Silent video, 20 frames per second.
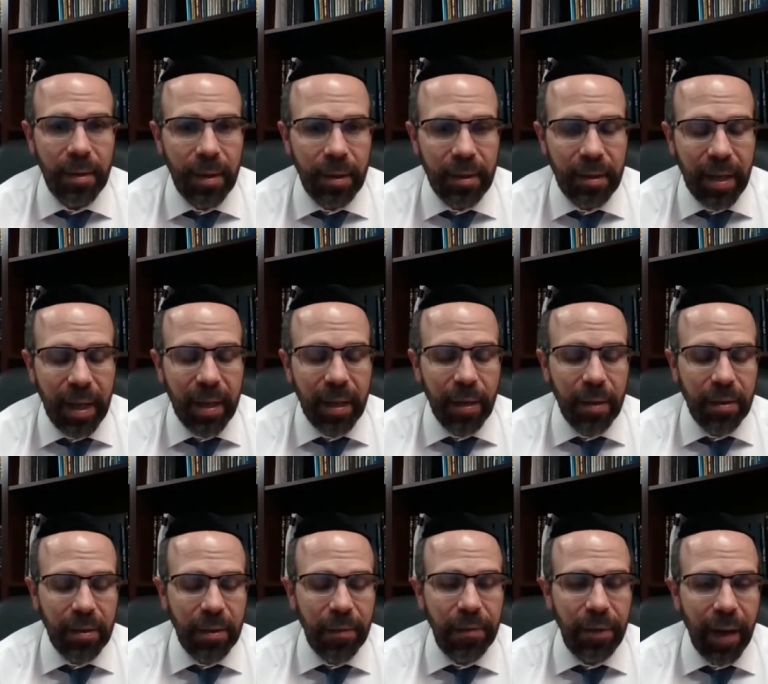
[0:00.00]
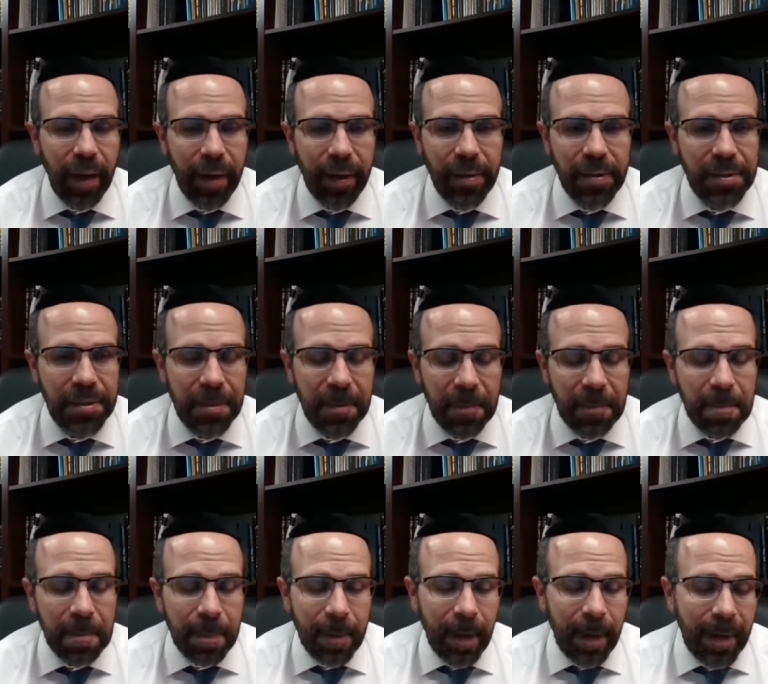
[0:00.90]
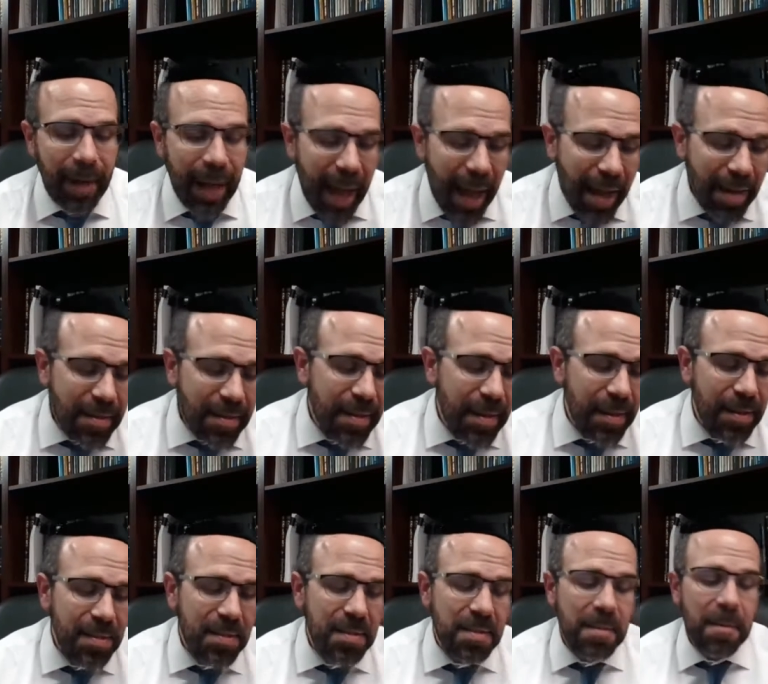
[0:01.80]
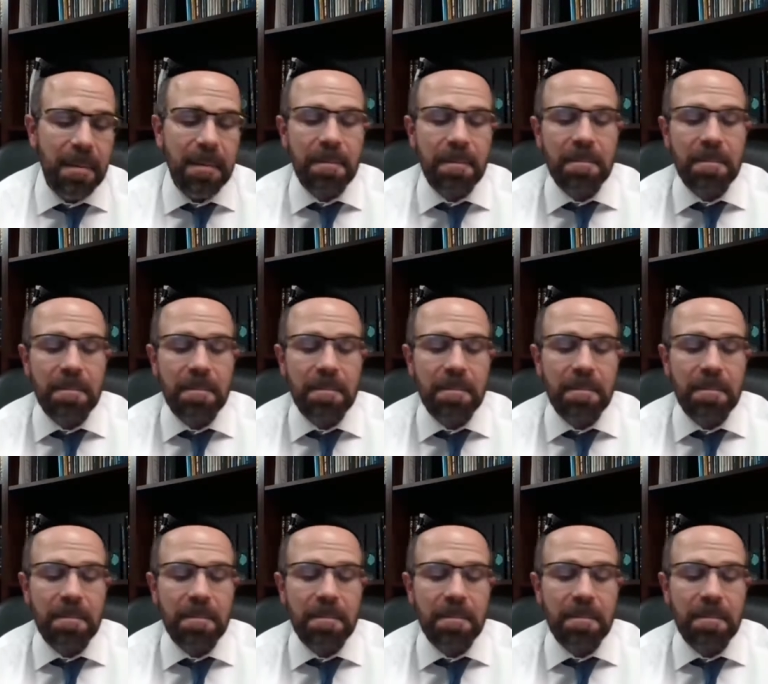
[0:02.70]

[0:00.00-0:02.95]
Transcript: can take a device and access